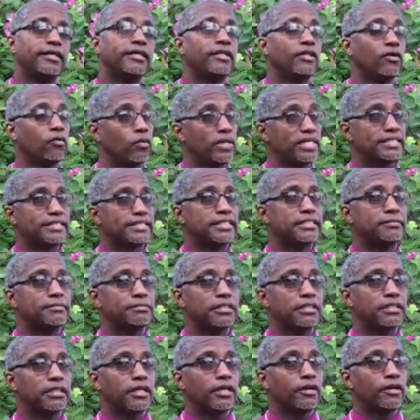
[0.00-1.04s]
the wisdom,
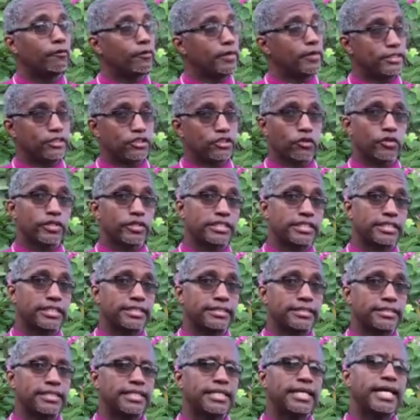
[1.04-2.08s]

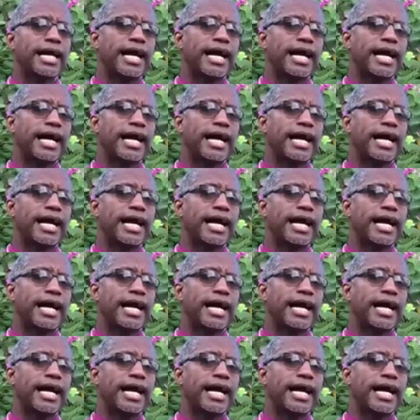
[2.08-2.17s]
resources,